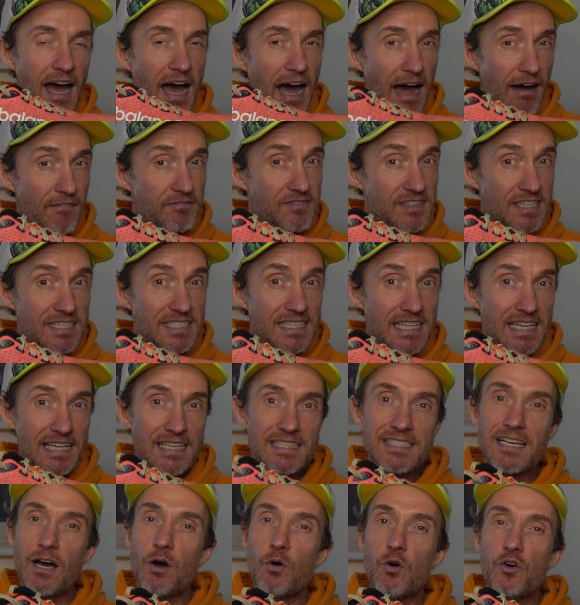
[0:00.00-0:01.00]
after
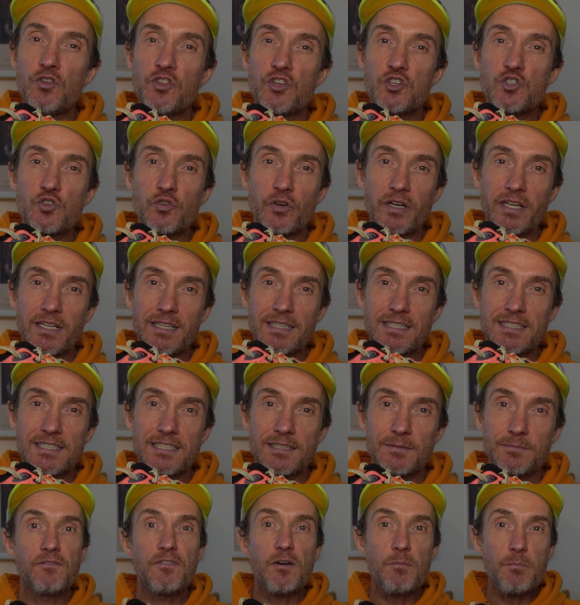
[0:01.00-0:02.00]
days out on the trails.
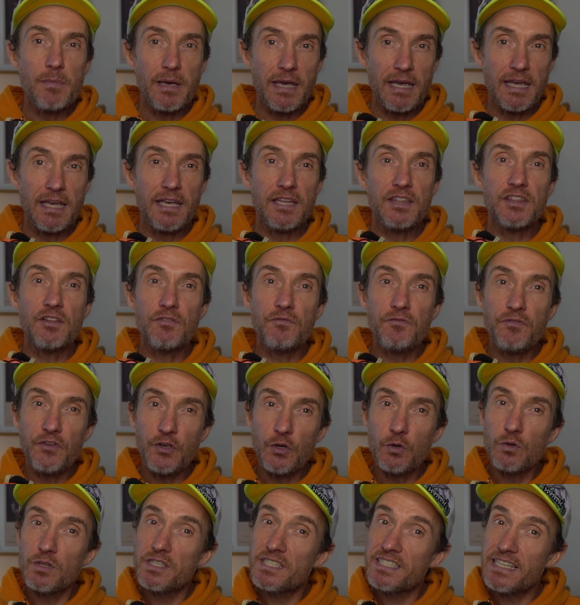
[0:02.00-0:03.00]
For me, the
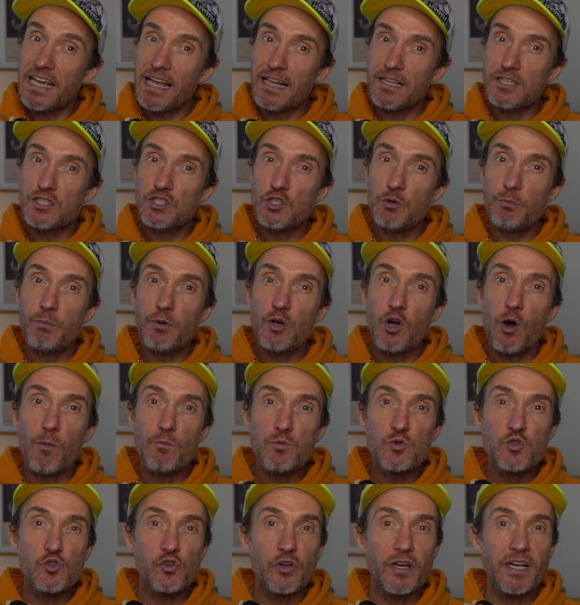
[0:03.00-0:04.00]
FuelCell
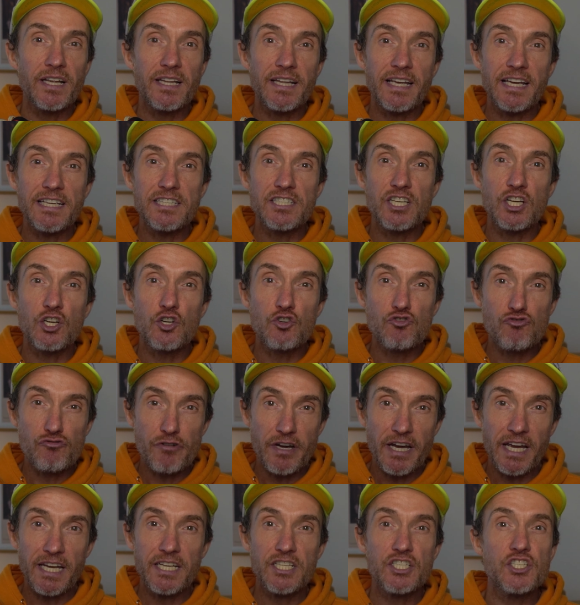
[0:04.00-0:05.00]
SuperComp Trail is a
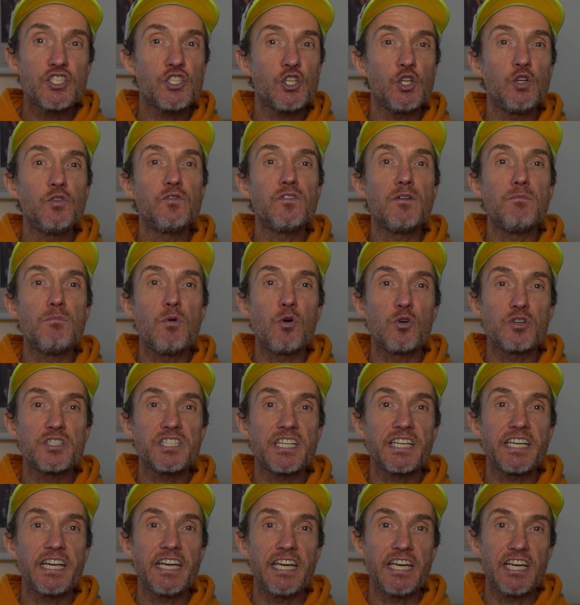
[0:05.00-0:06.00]
great shoe for most
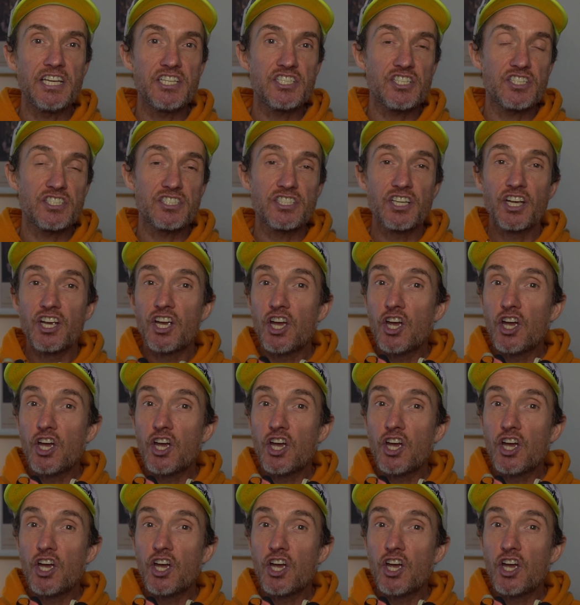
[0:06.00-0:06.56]
occasions.